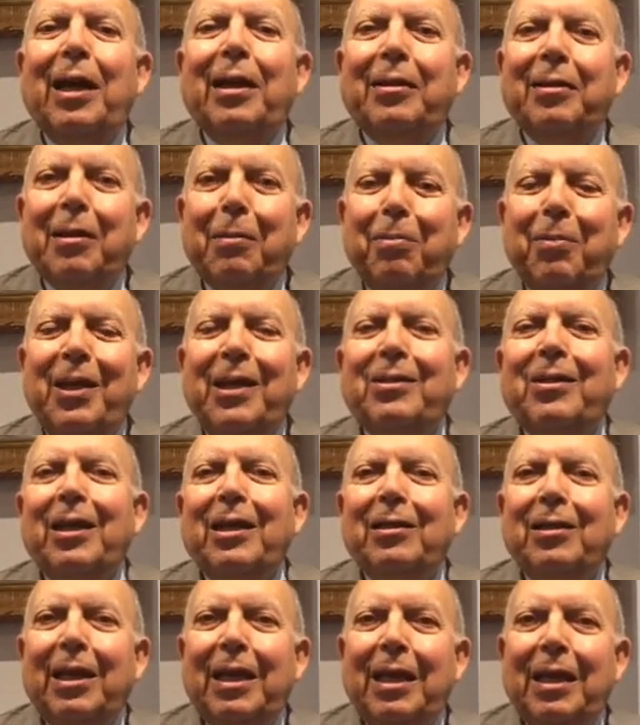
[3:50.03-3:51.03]
and
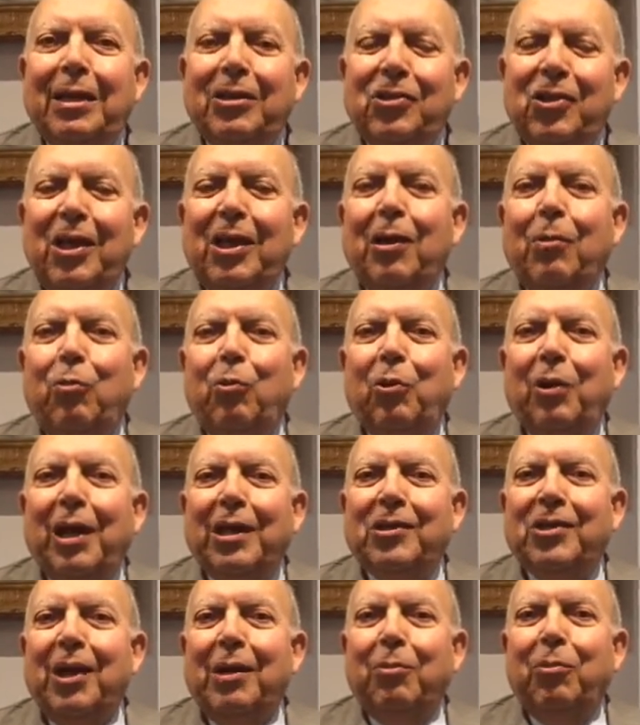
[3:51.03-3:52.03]
repeating the
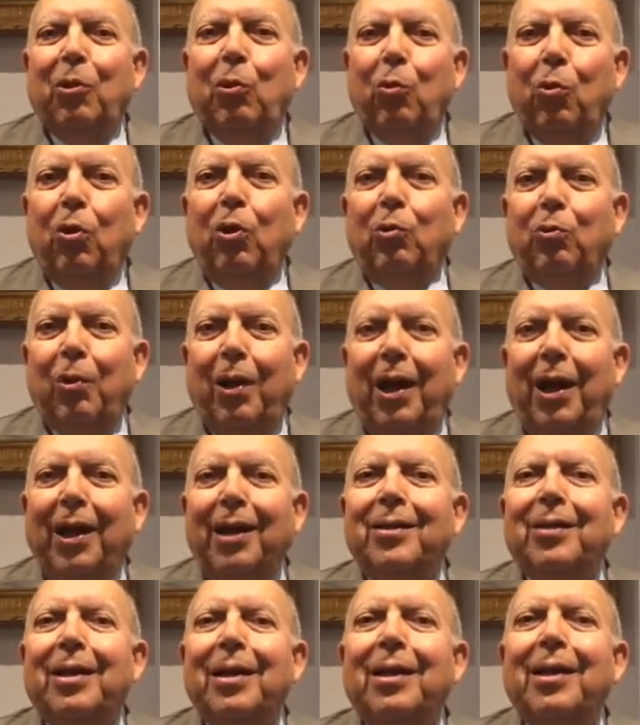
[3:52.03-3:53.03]
Singapore example
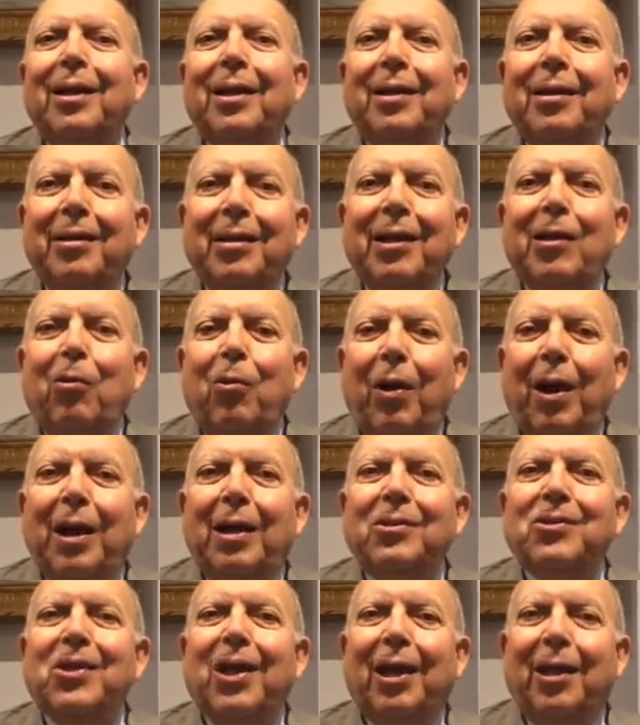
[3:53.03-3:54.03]
worldwide
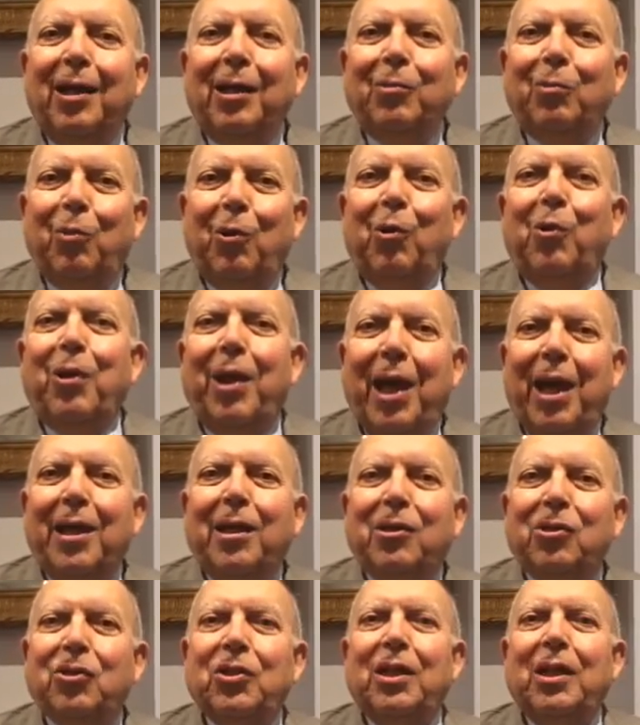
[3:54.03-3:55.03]
requires a lot more
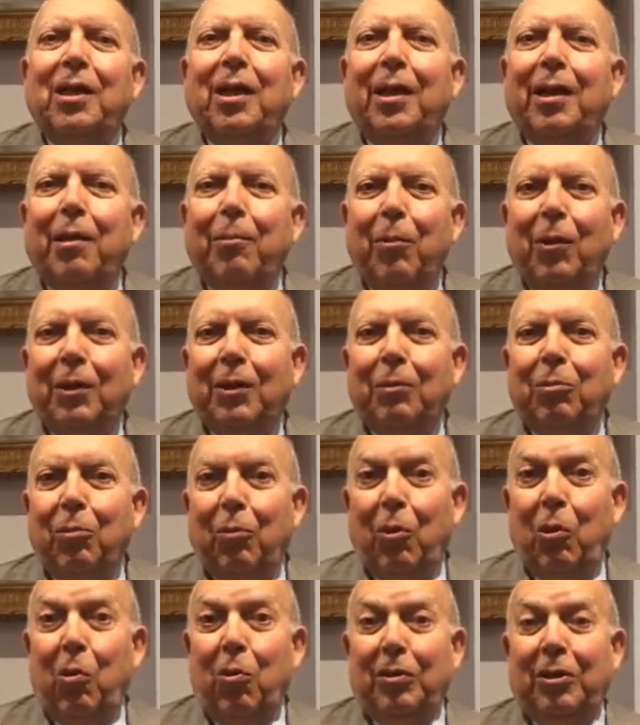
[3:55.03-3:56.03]
energy and a lot
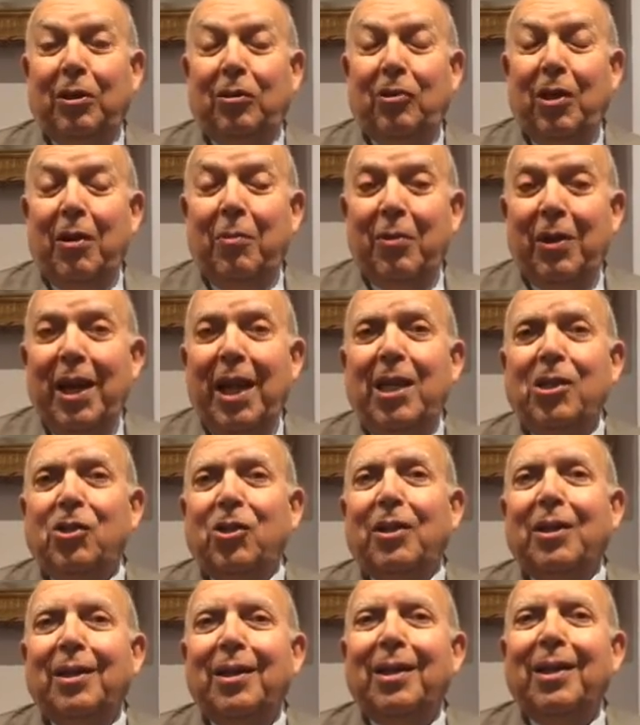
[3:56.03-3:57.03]
more
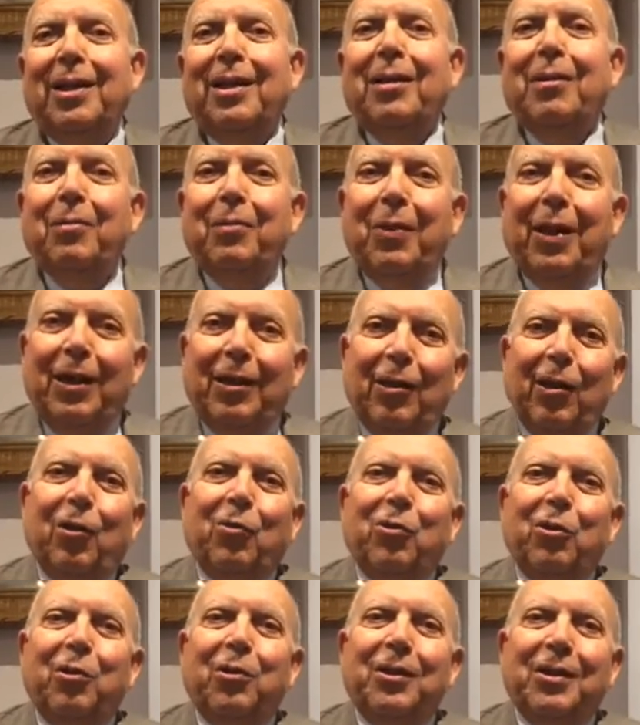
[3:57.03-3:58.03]
determination by the
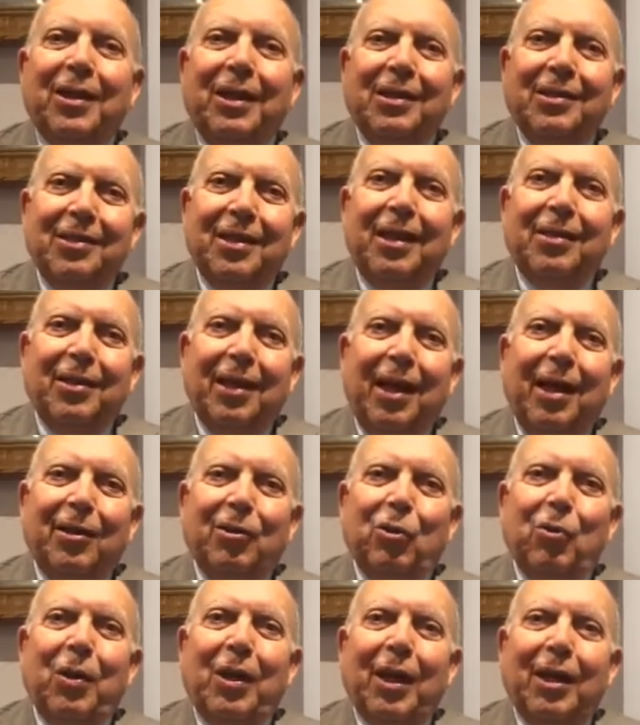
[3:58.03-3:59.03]
authorities than they
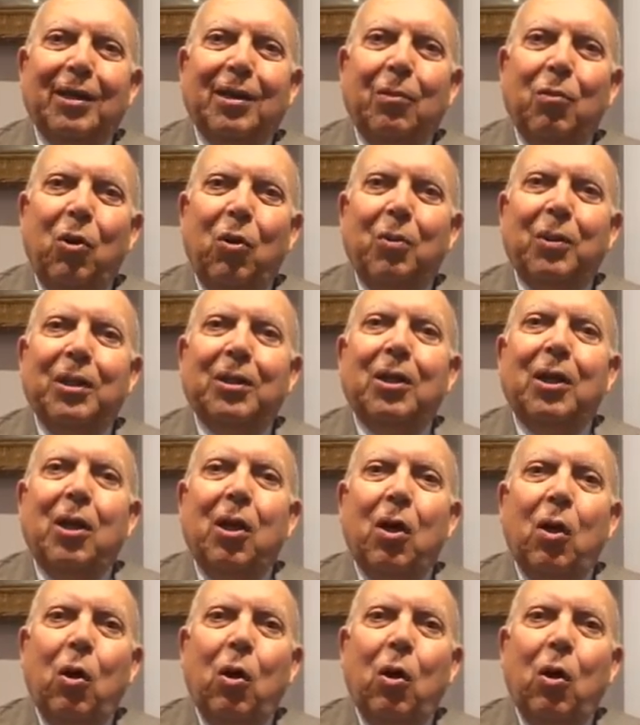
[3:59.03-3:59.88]
are doing at the moment.